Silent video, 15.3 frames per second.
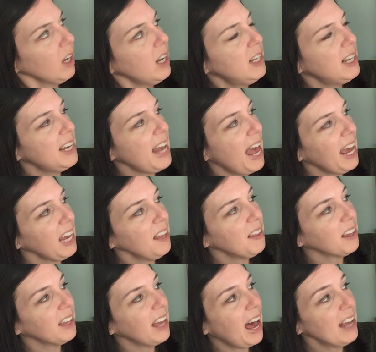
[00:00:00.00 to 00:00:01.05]
Today, the
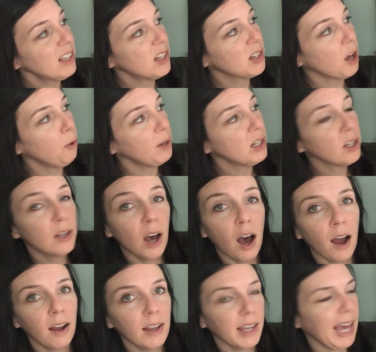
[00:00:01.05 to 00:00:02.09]
class is going to the
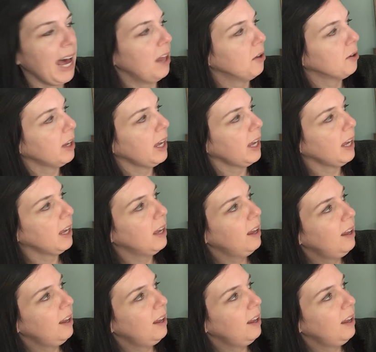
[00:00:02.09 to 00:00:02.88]
art gallery.